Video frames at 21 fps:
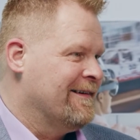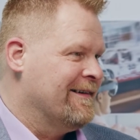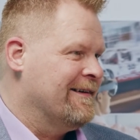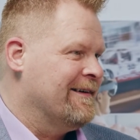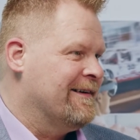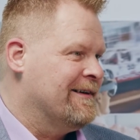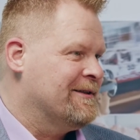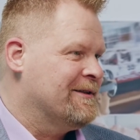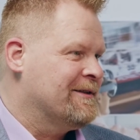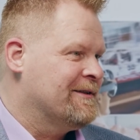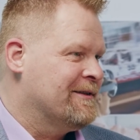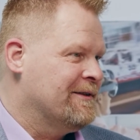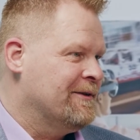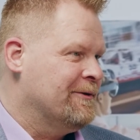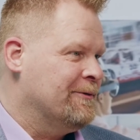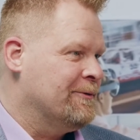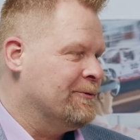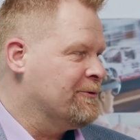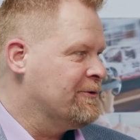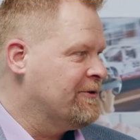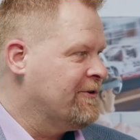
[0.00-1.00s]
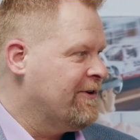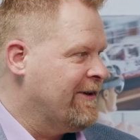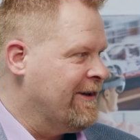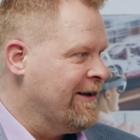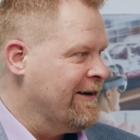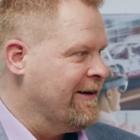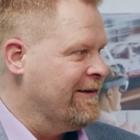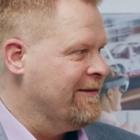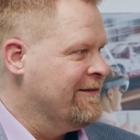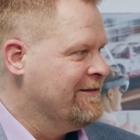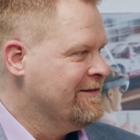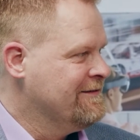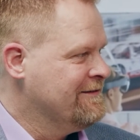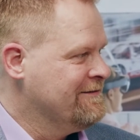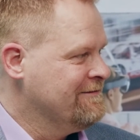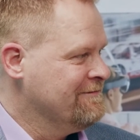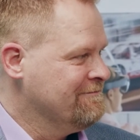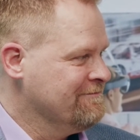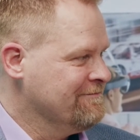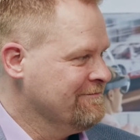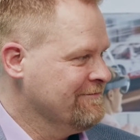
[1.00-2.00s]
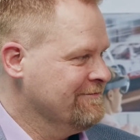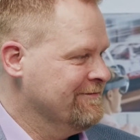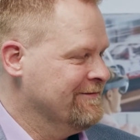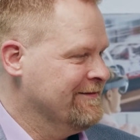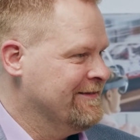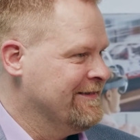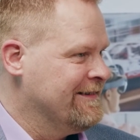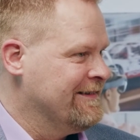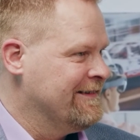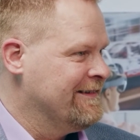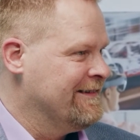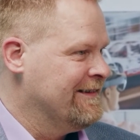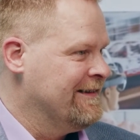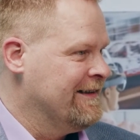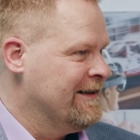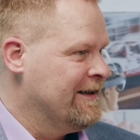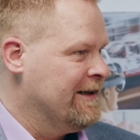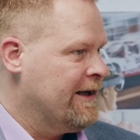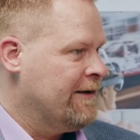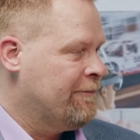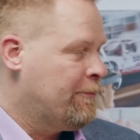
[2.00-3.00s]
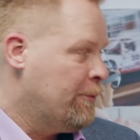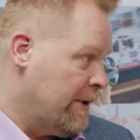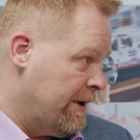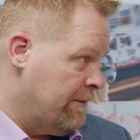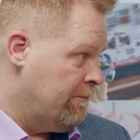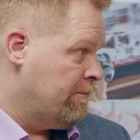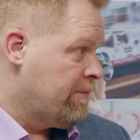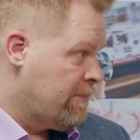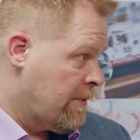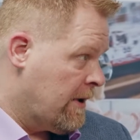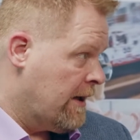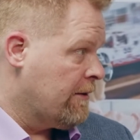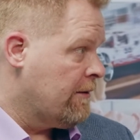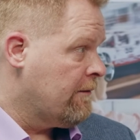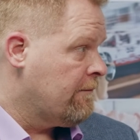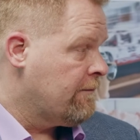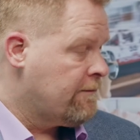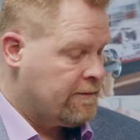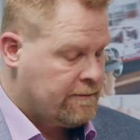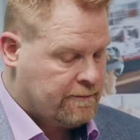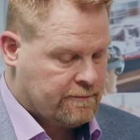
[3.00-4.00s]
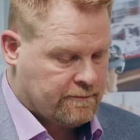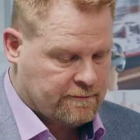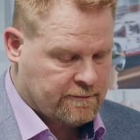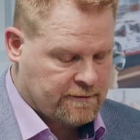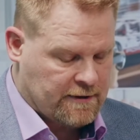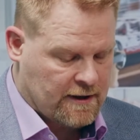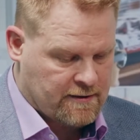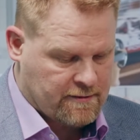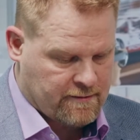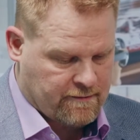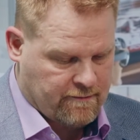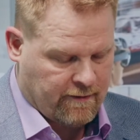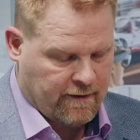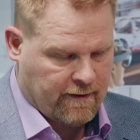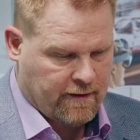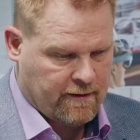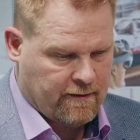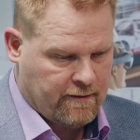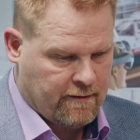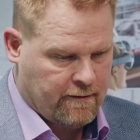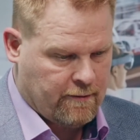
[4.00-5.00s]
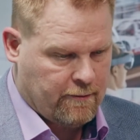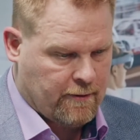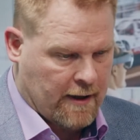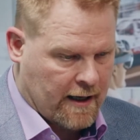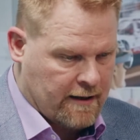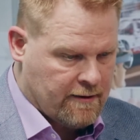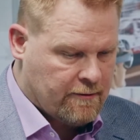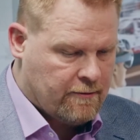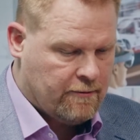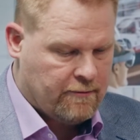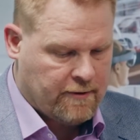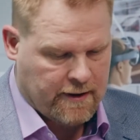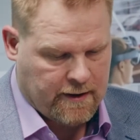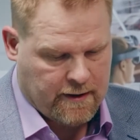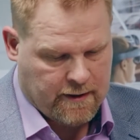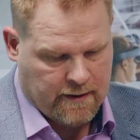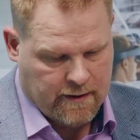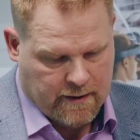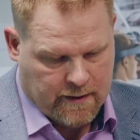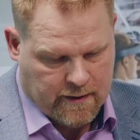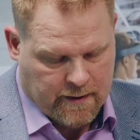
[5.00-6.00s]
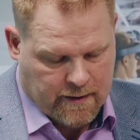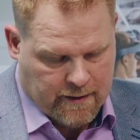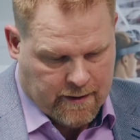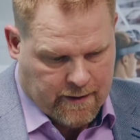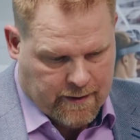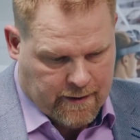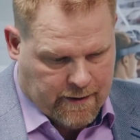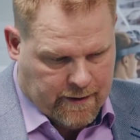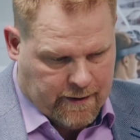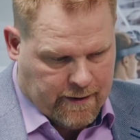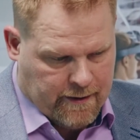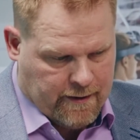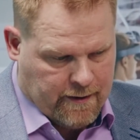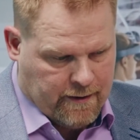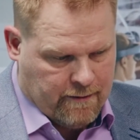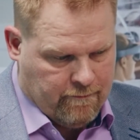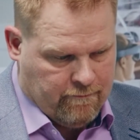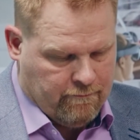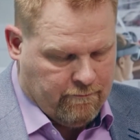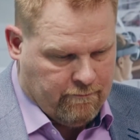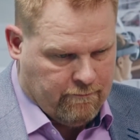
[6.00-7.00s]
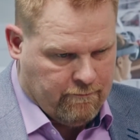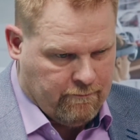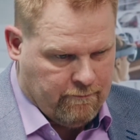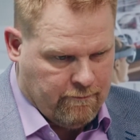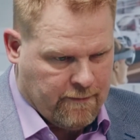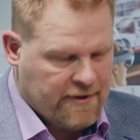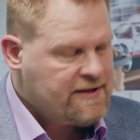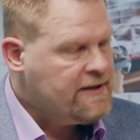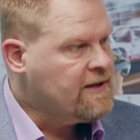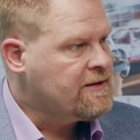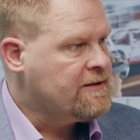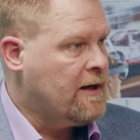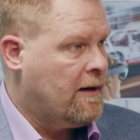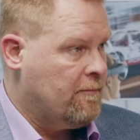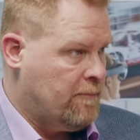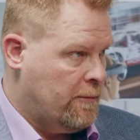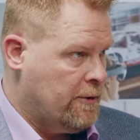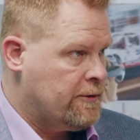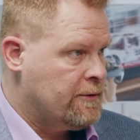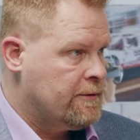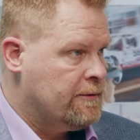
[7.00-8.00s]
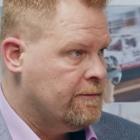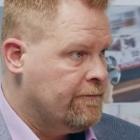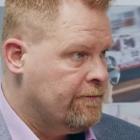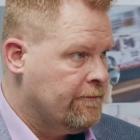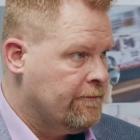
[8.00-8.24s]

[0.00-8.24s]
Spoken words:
It's a huge thing. If we kind of just look at to the business numbers.